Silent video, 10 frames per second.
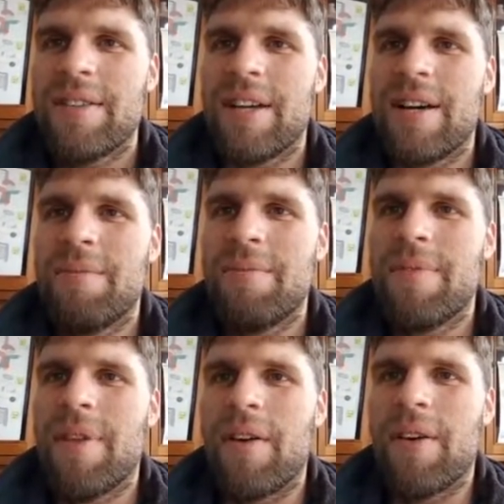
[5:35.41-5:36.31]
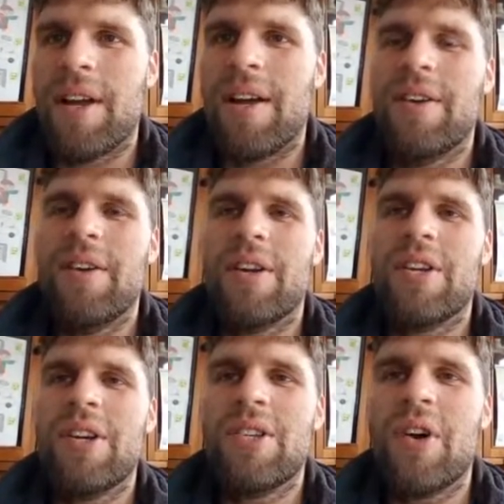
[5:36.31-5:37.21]
jump. I've gotta, you
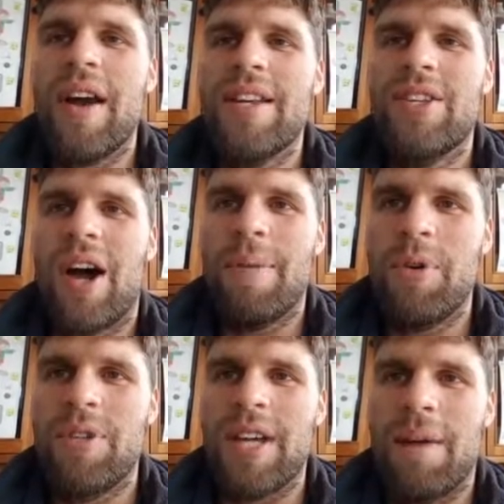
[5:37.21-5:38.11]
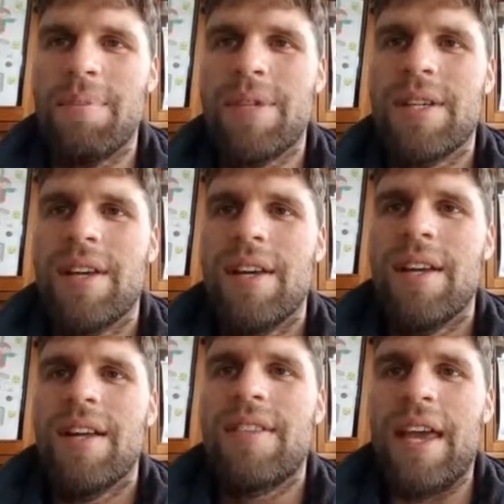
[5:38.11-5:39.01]
gotta try and time your jumps
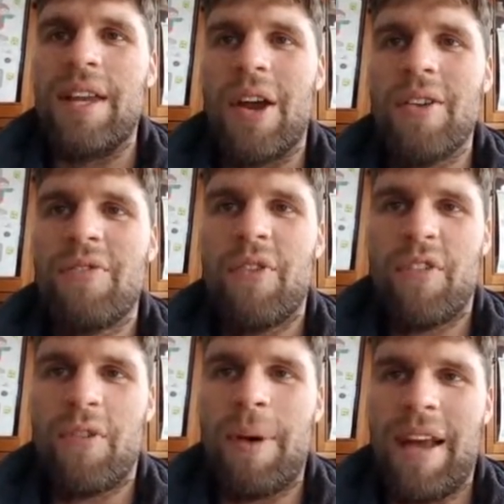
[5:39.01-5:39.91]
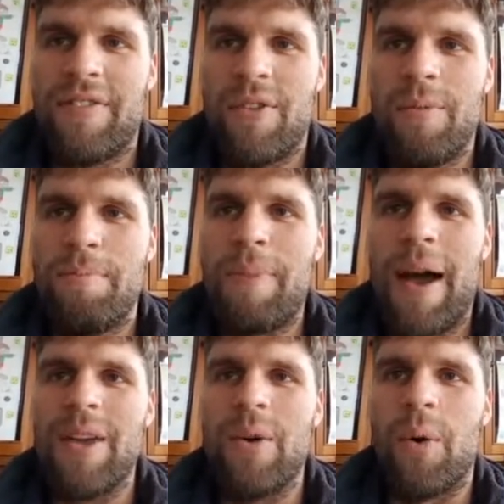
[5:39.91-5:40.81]
that you don't fall off a platform,
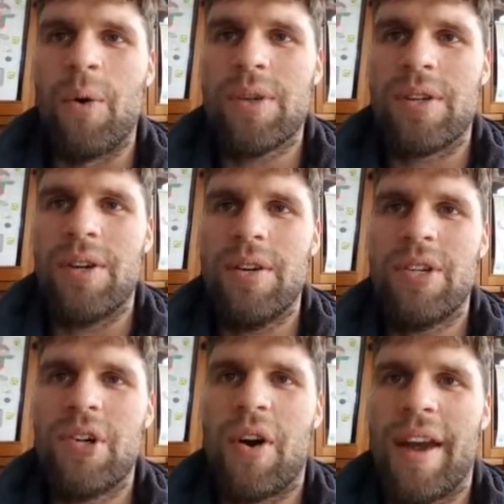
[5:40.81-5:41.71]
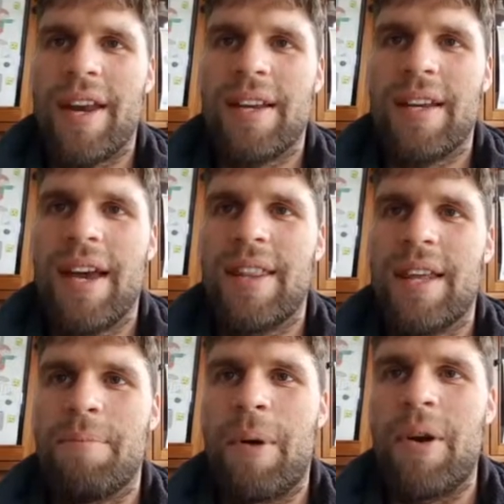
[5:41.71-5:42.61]
but you also try and hit
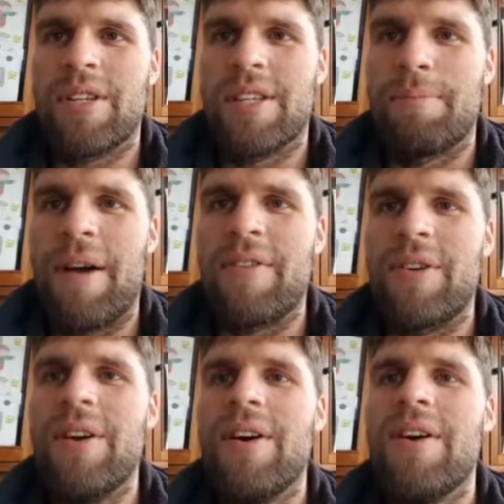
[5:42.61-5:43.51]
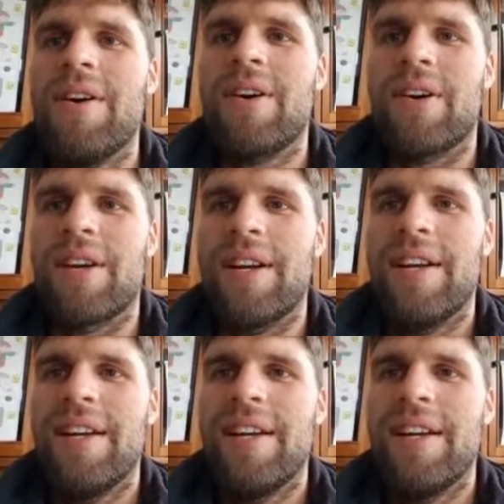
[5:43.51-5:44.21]
the bonuses above you. Oh, got it.